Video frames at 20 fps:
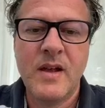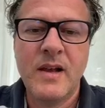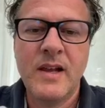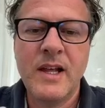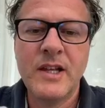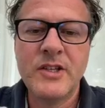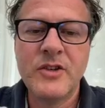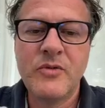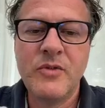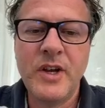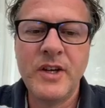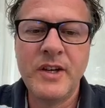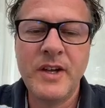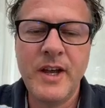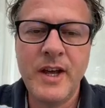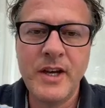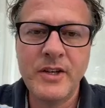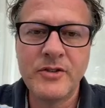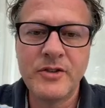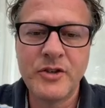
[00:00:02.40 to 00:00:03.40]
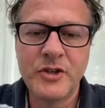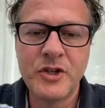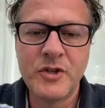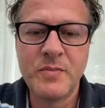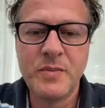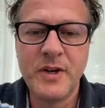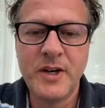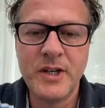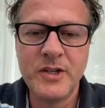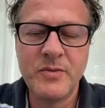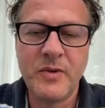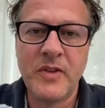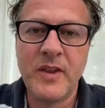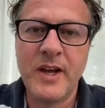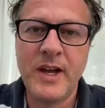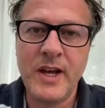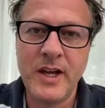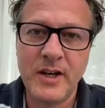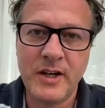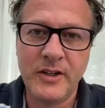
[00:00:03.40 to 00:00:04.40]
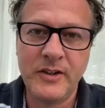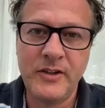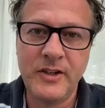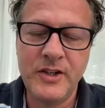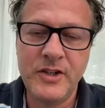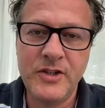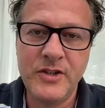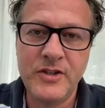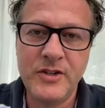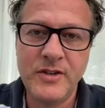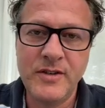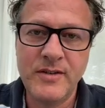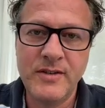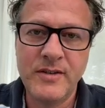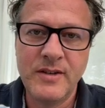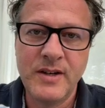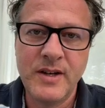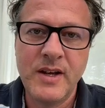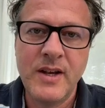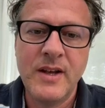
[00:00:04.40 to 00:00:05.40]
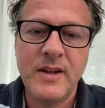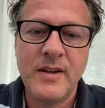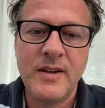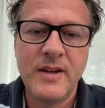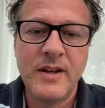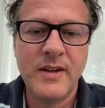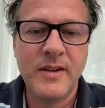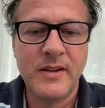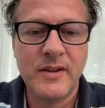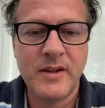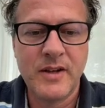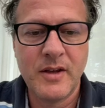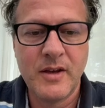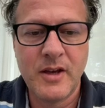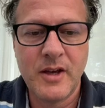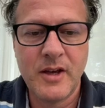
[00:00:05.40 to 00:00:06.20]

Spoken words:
let's create an XR space with an AI teacher, then